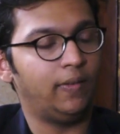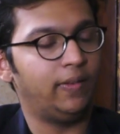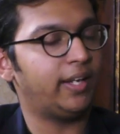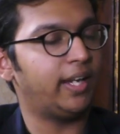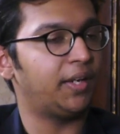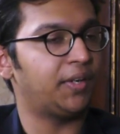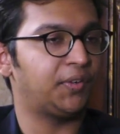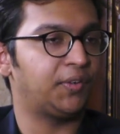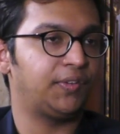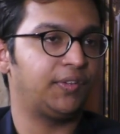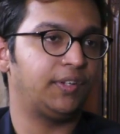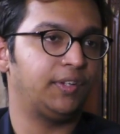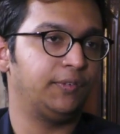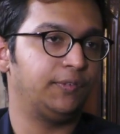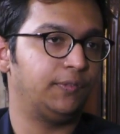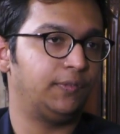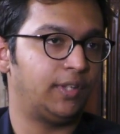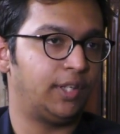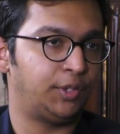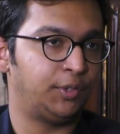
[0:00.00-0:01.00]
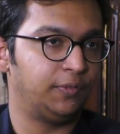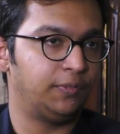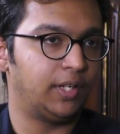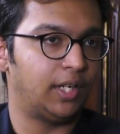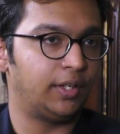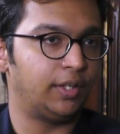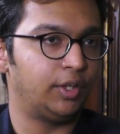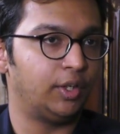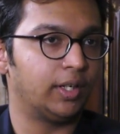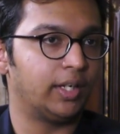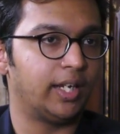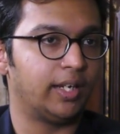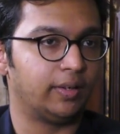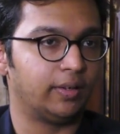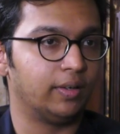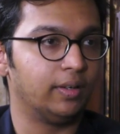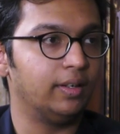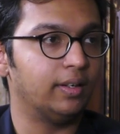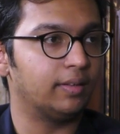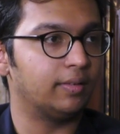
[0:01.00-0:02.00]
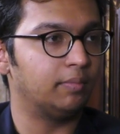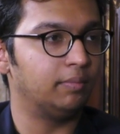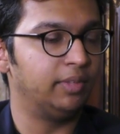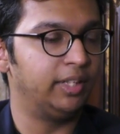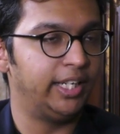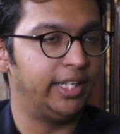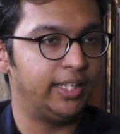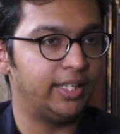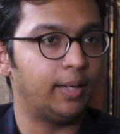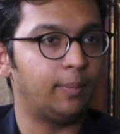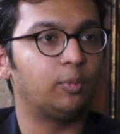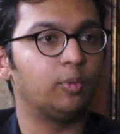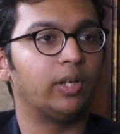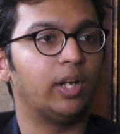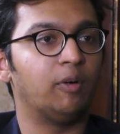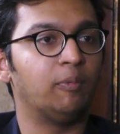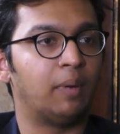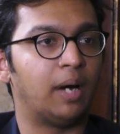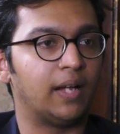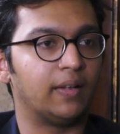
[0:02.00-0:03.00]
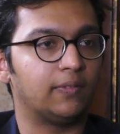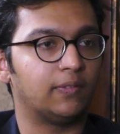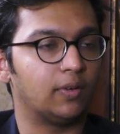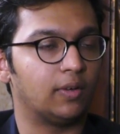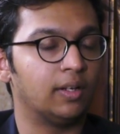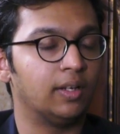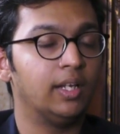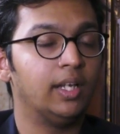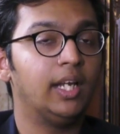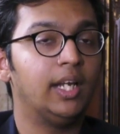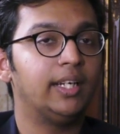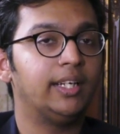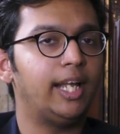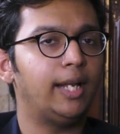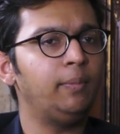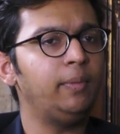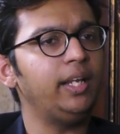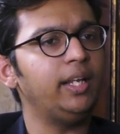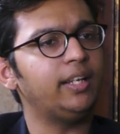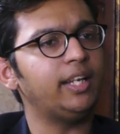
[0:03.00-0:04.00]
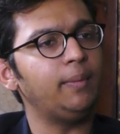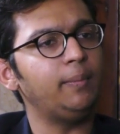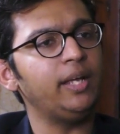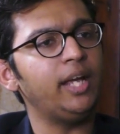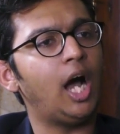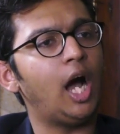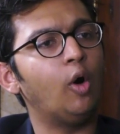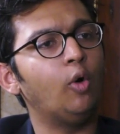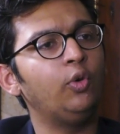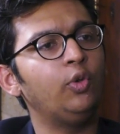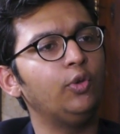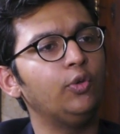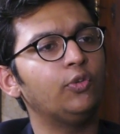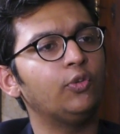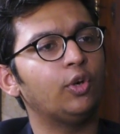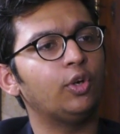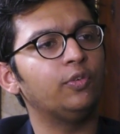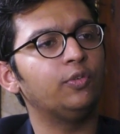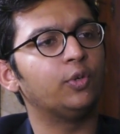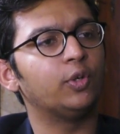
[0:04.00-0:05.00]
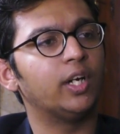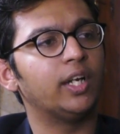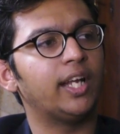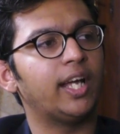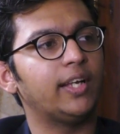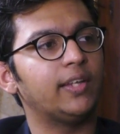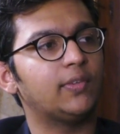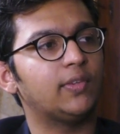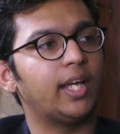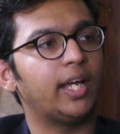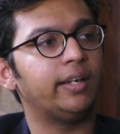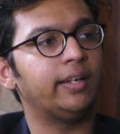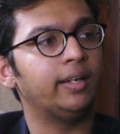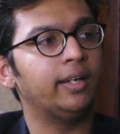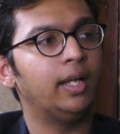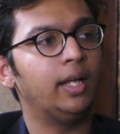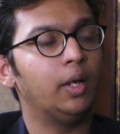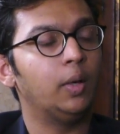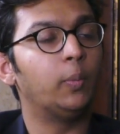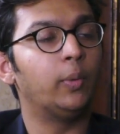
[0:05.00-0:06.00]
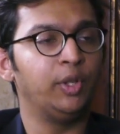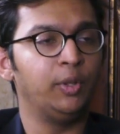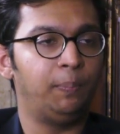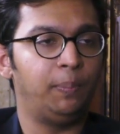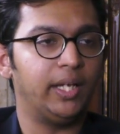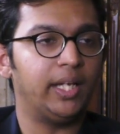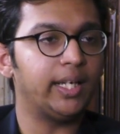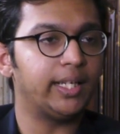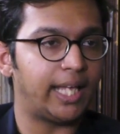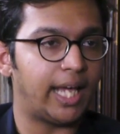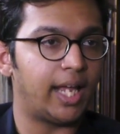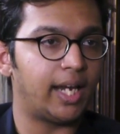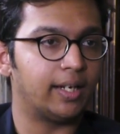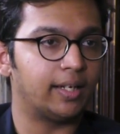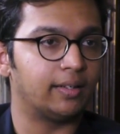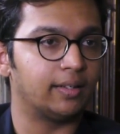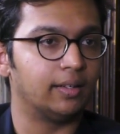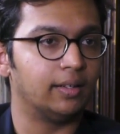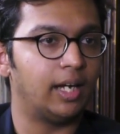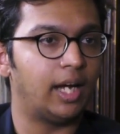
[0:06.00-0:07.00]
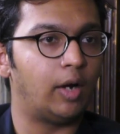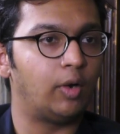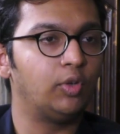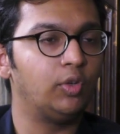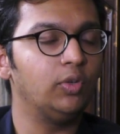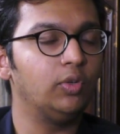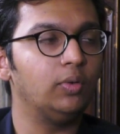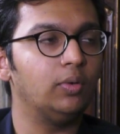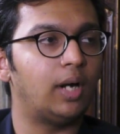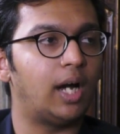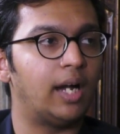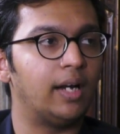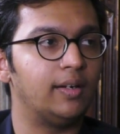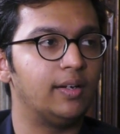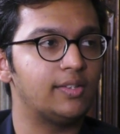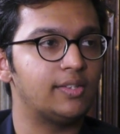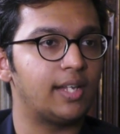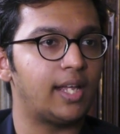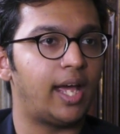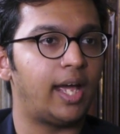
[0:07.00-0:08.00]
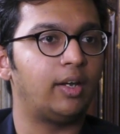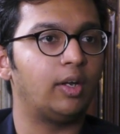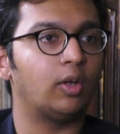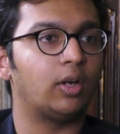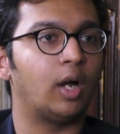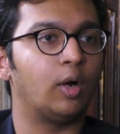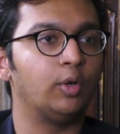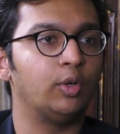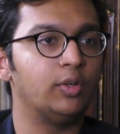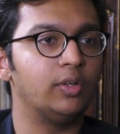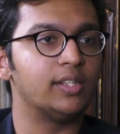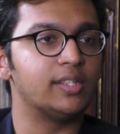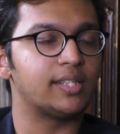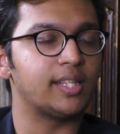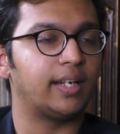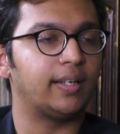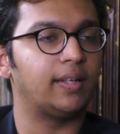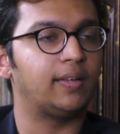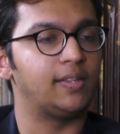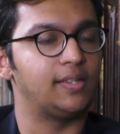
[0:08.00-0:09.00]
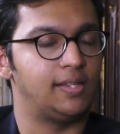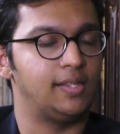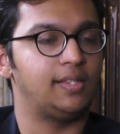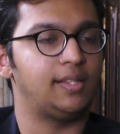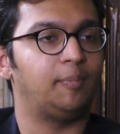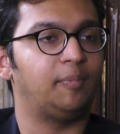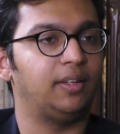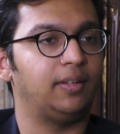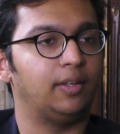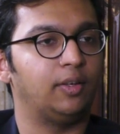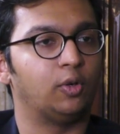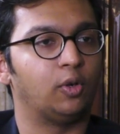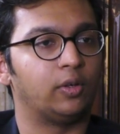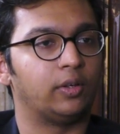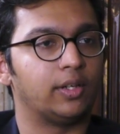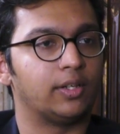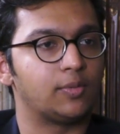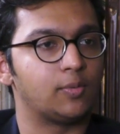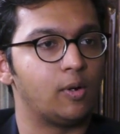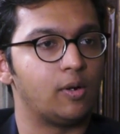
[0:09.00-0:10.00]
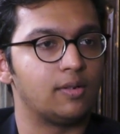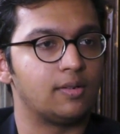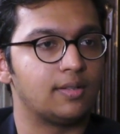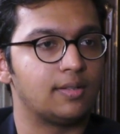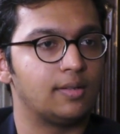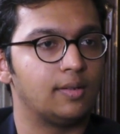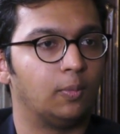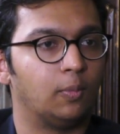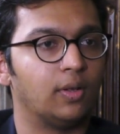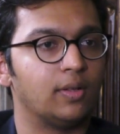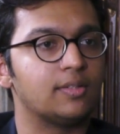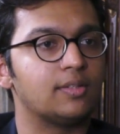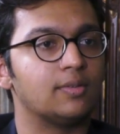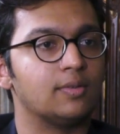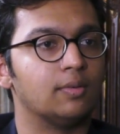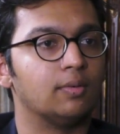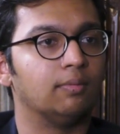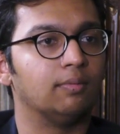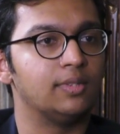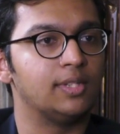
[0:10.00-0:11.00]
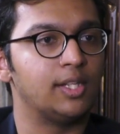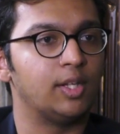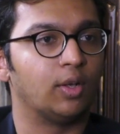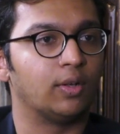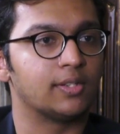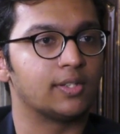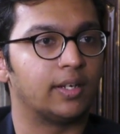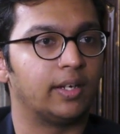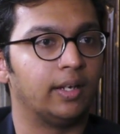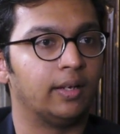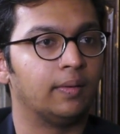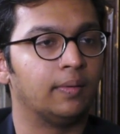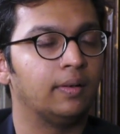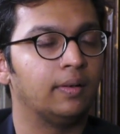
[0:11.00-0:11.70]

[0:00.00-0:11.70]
the characters that you've done in your career, leading up to now, Maatr. Tell me, how do you sort of realize that when you pick a character, how do you understand or how do you decide that this is something that the audience wants to see on screen?